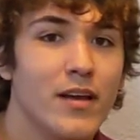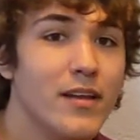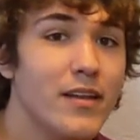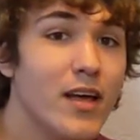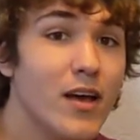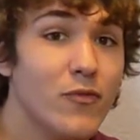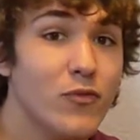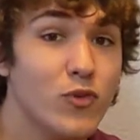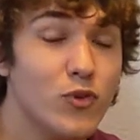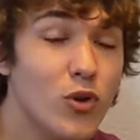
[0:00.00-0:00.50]

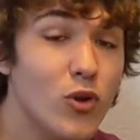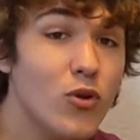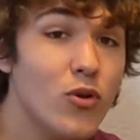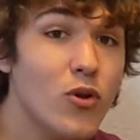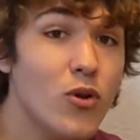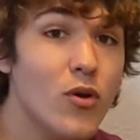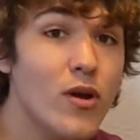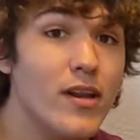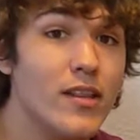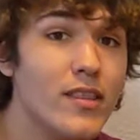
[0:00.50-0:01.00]
Now if you don't
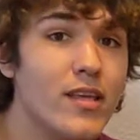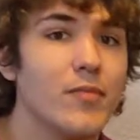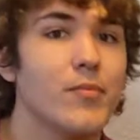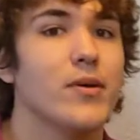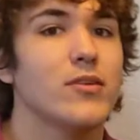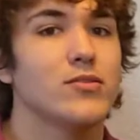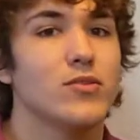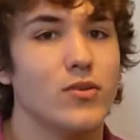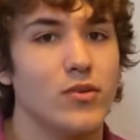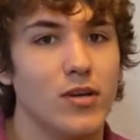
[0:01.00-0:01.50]
know anything
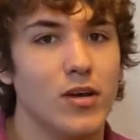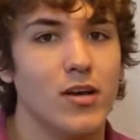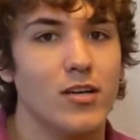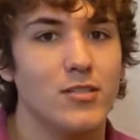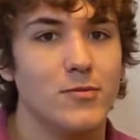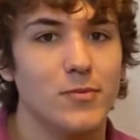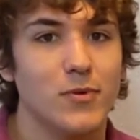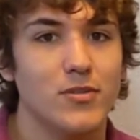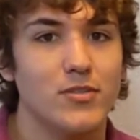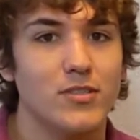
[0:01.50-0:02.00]
about Tony
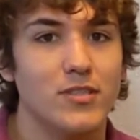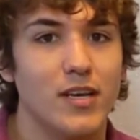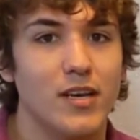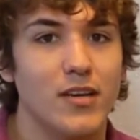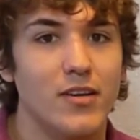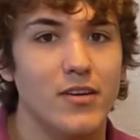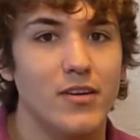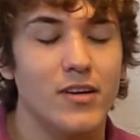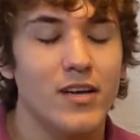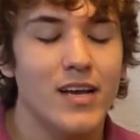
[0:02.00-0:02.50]
Hawk's
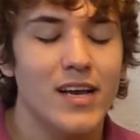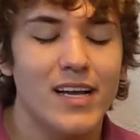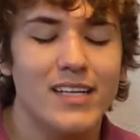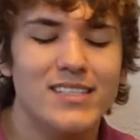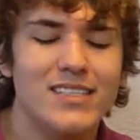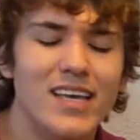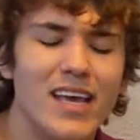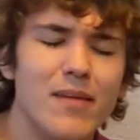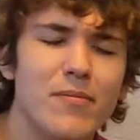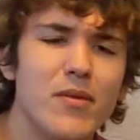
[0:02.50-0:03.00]
Proskater,
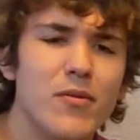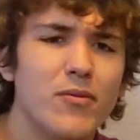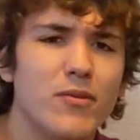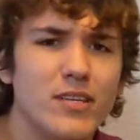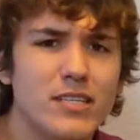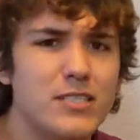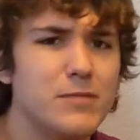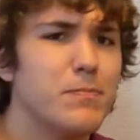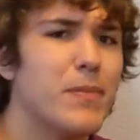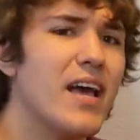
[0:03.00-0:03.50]
it's a game that
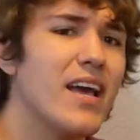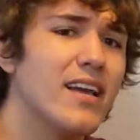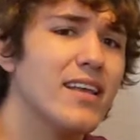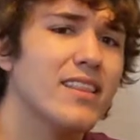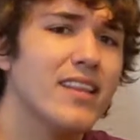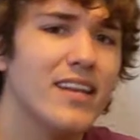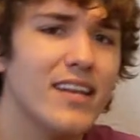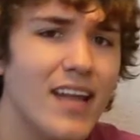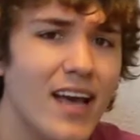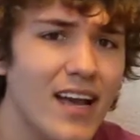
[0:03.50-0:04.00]
released back in
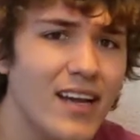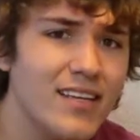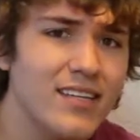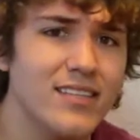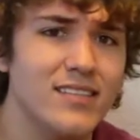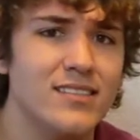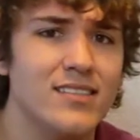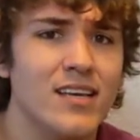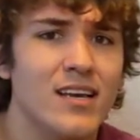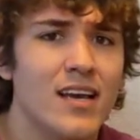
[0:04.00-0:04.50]
the
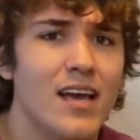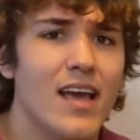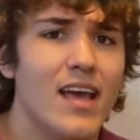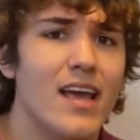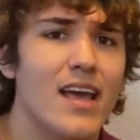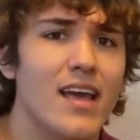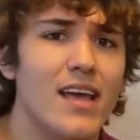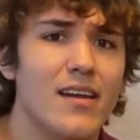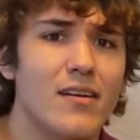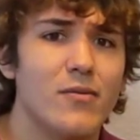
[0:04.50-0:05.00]
90s
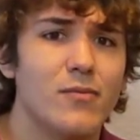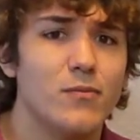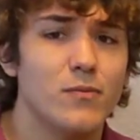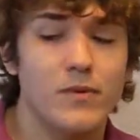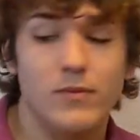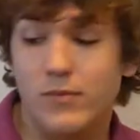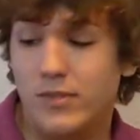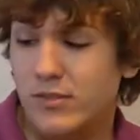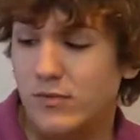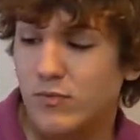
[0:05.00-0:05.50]
and
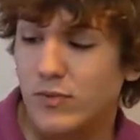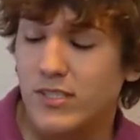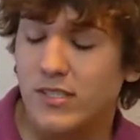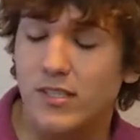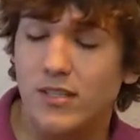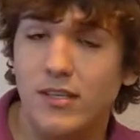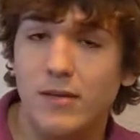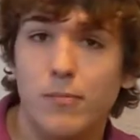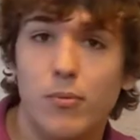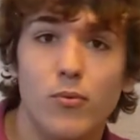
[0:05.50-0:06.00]
was
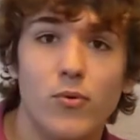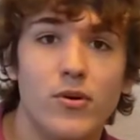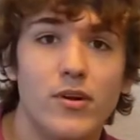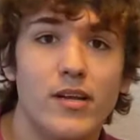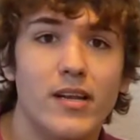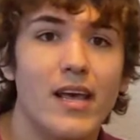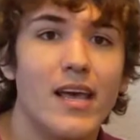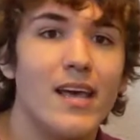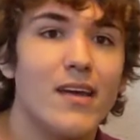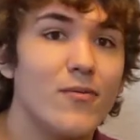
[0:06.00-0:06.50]
recently
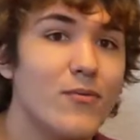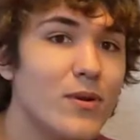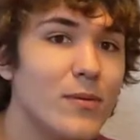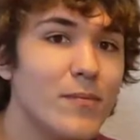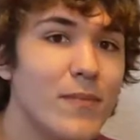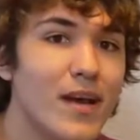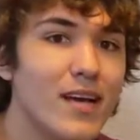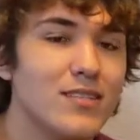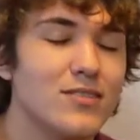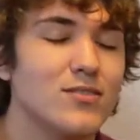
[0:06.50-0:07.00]
ported and
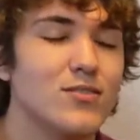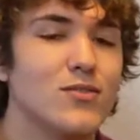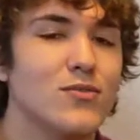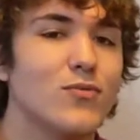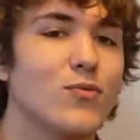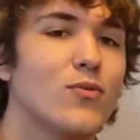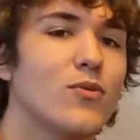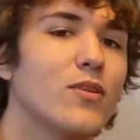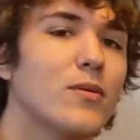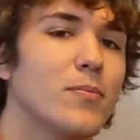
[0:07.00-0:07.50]
remastered
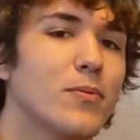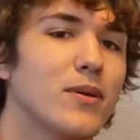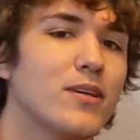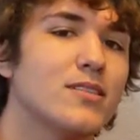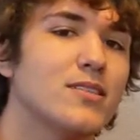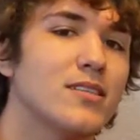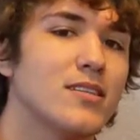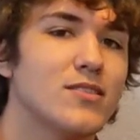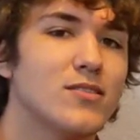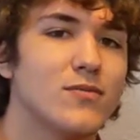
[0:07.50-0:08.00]
for the
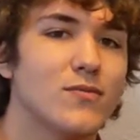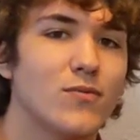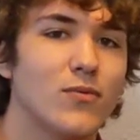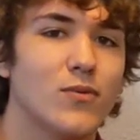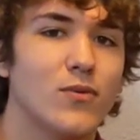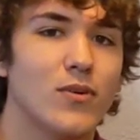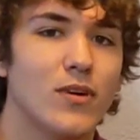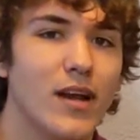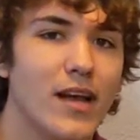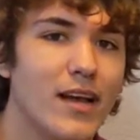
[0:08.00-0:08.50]
PlayStation
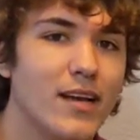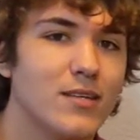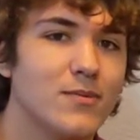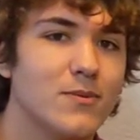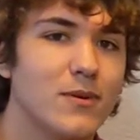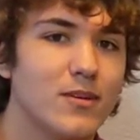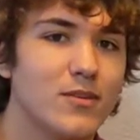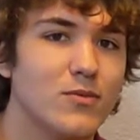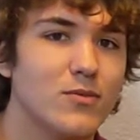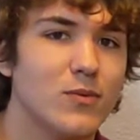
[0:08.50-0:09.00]
4,
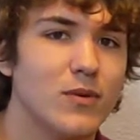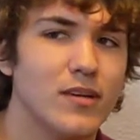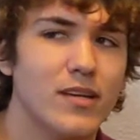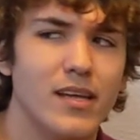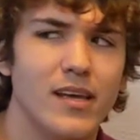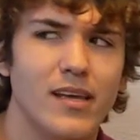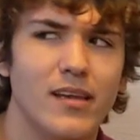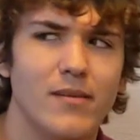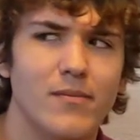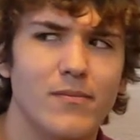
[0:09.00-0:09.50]
Xbox One,
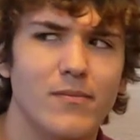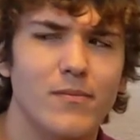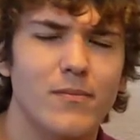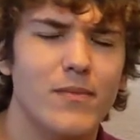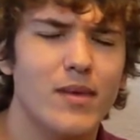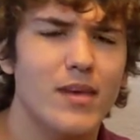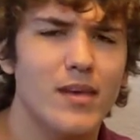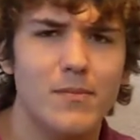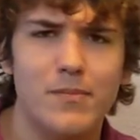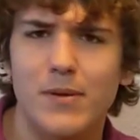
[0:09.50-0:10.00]
and
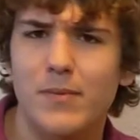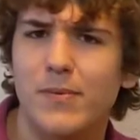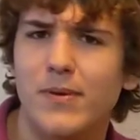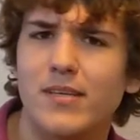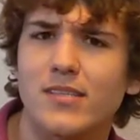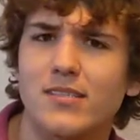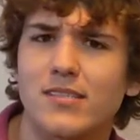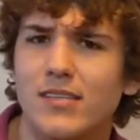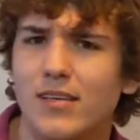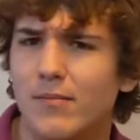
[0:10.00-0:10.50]
maybe
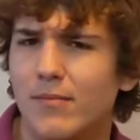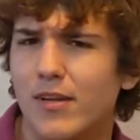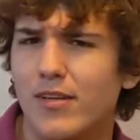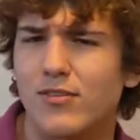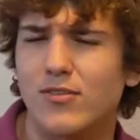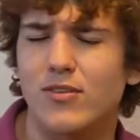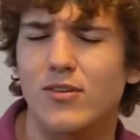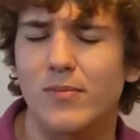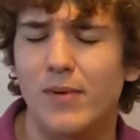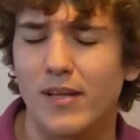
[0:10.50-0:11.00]
PC. I'm not
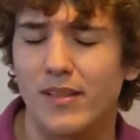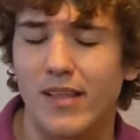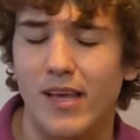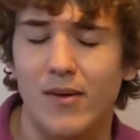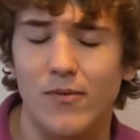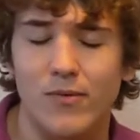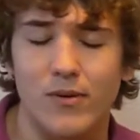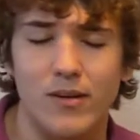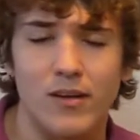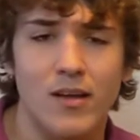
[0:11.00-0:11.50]
sure about
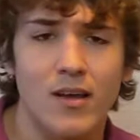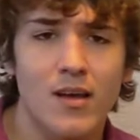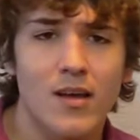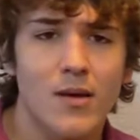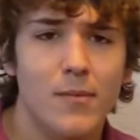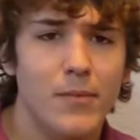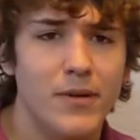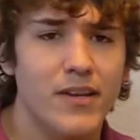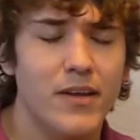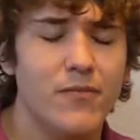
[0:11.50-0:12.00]
that one,
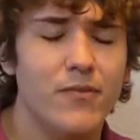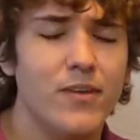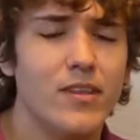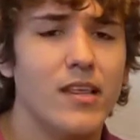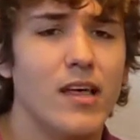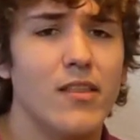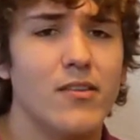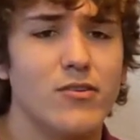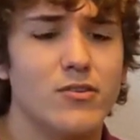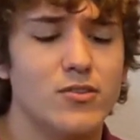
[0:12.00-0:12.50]
but definitely
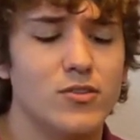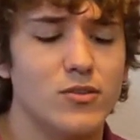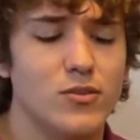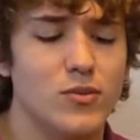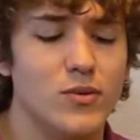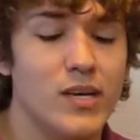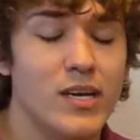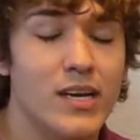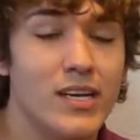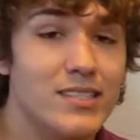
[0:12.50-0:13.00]
the other two.
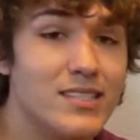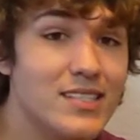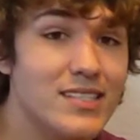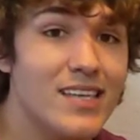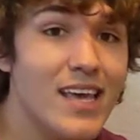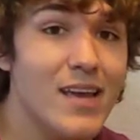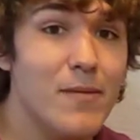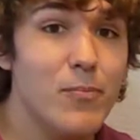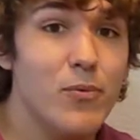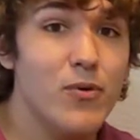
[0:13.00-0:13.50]
It's a
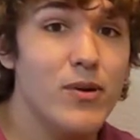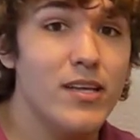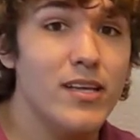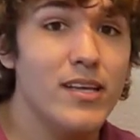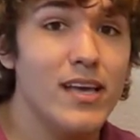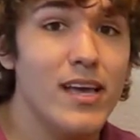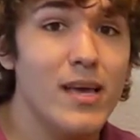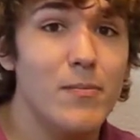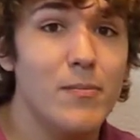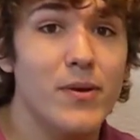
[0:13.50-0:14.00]
skateboarding
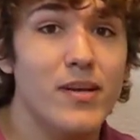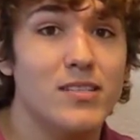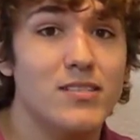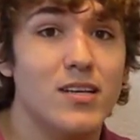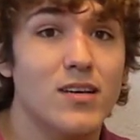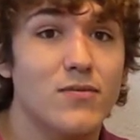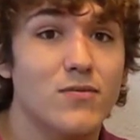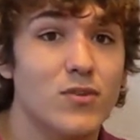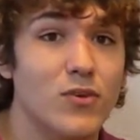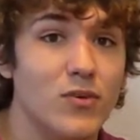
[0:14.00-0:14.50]
game based
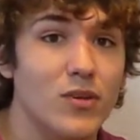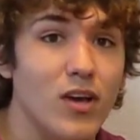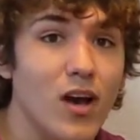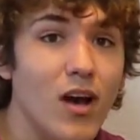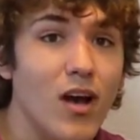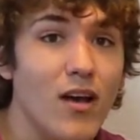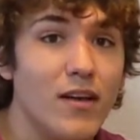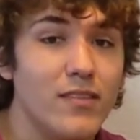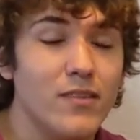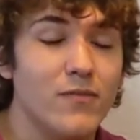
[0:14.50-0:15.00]
off Tony
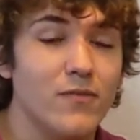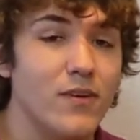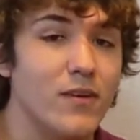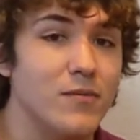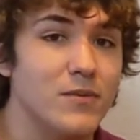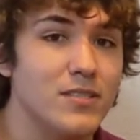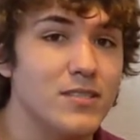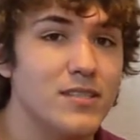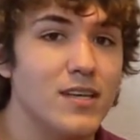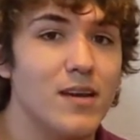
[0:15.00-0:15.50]
Hawk, the
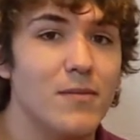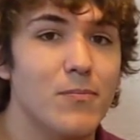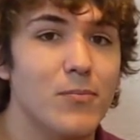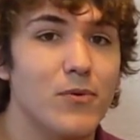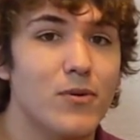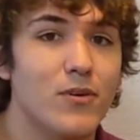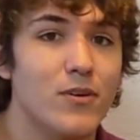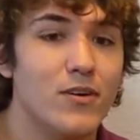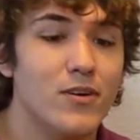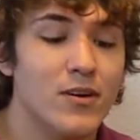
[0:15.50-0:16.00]
famous
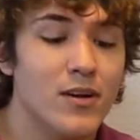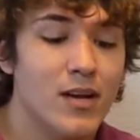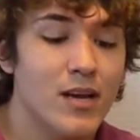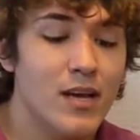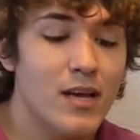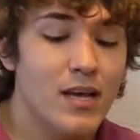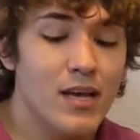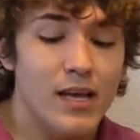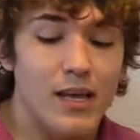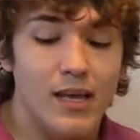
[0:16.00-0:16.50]
skateboarder,
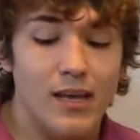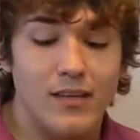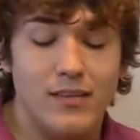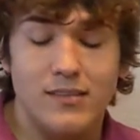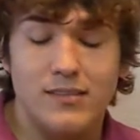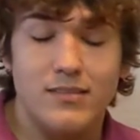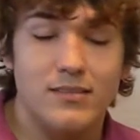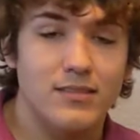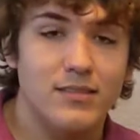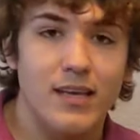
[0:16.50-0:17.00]

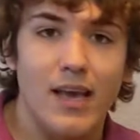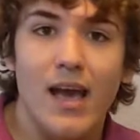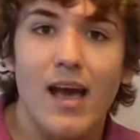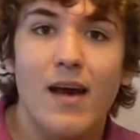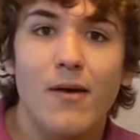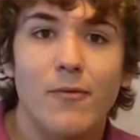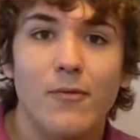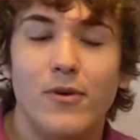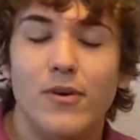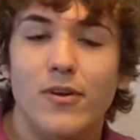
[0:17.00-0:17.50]
and
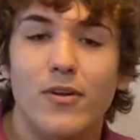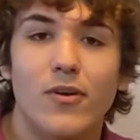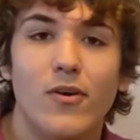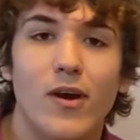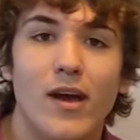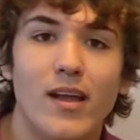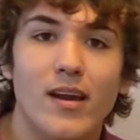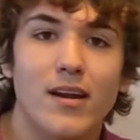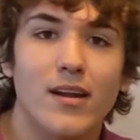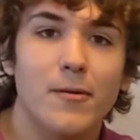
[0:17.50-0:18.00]
yeah, we're going to go
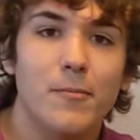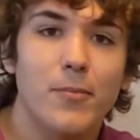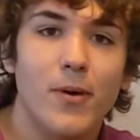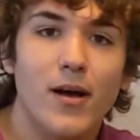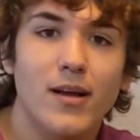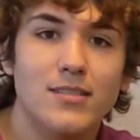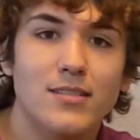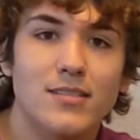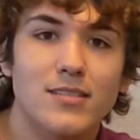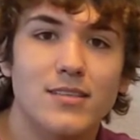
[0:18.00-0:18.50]
ahead and
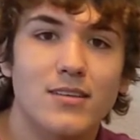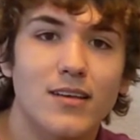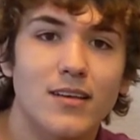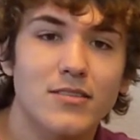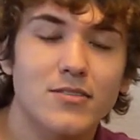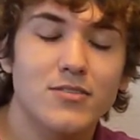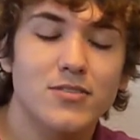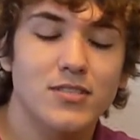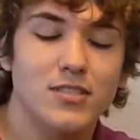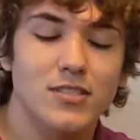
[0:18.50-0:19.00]
unbox this
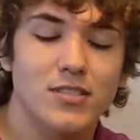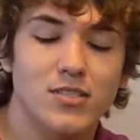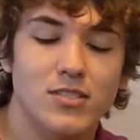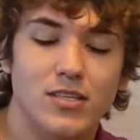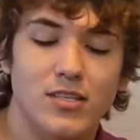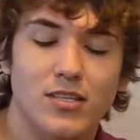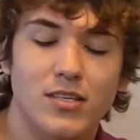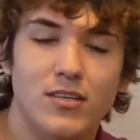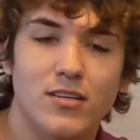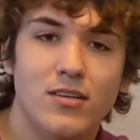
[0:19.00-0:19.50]
Collector's
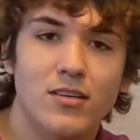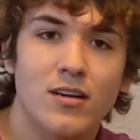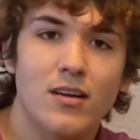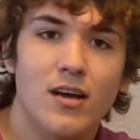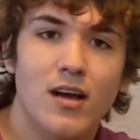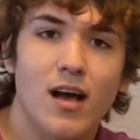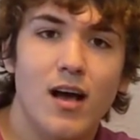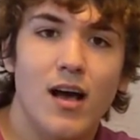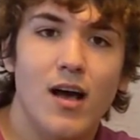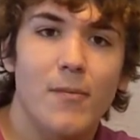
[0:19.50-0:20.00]
Edition here.
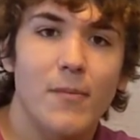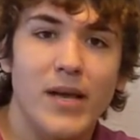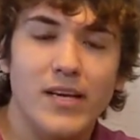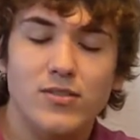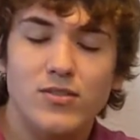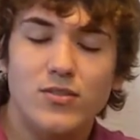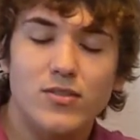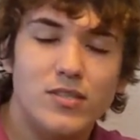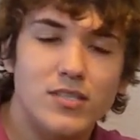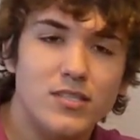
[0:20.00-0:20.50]

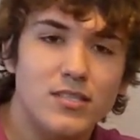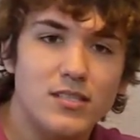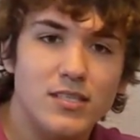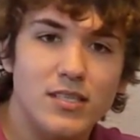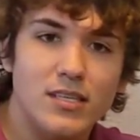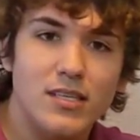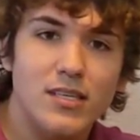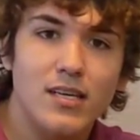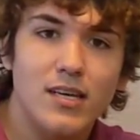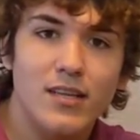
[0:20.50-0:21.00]
As you can
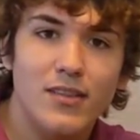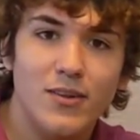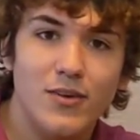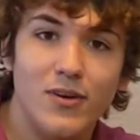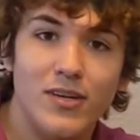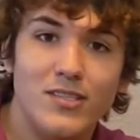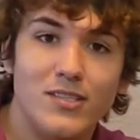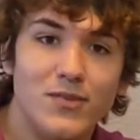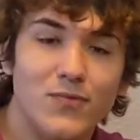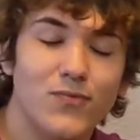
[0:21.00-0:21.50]
see, there
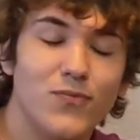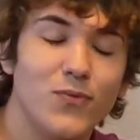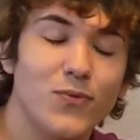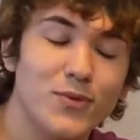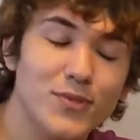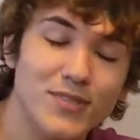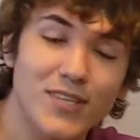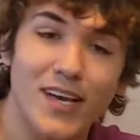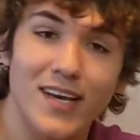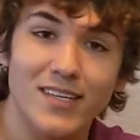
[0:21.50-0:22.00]
is a
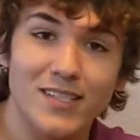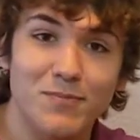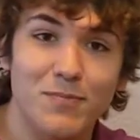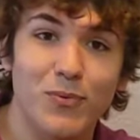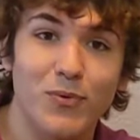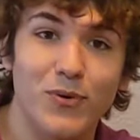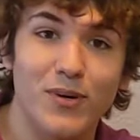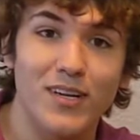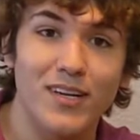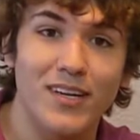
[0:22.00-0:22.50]
full-size
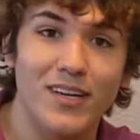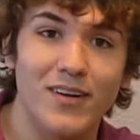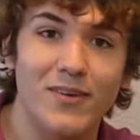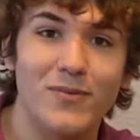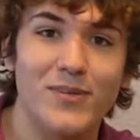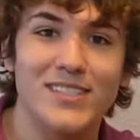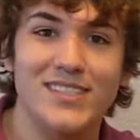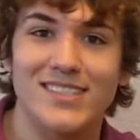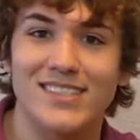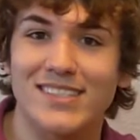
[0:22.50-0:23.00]
board in here,
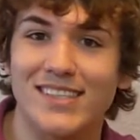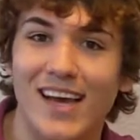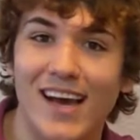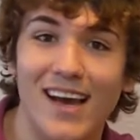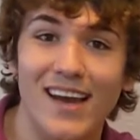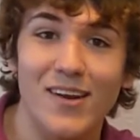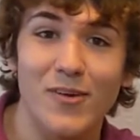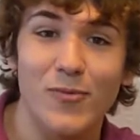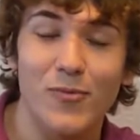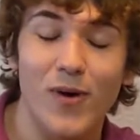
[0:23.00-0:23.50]
which is
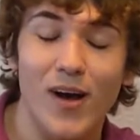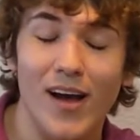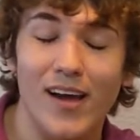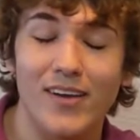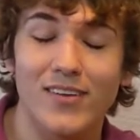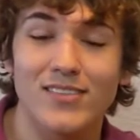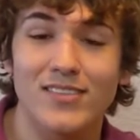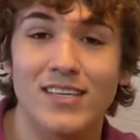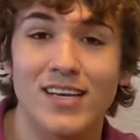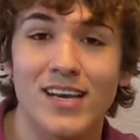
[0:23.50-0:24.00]
kind of
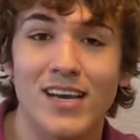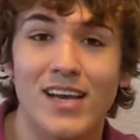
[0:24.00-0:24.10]
wild.